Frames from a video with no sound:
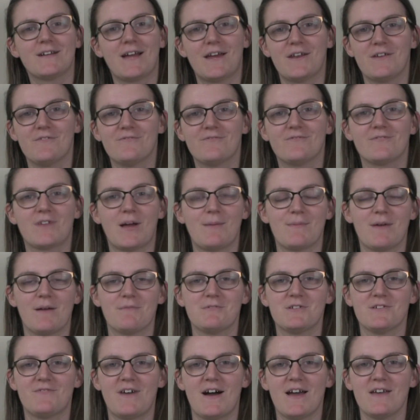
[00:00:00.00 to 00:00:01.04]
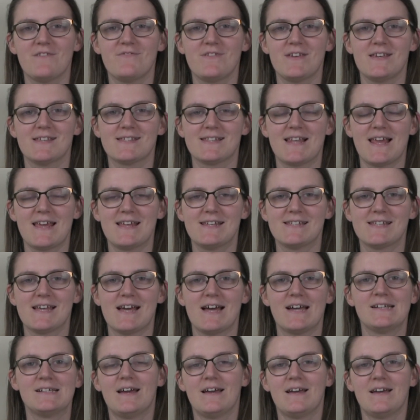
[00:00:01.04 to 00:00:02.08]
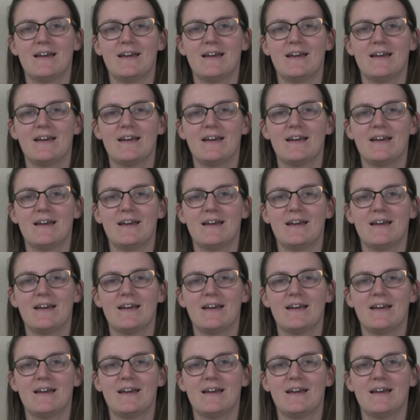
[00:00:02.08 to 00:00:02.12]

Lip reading: kind of coming up to 5 years later.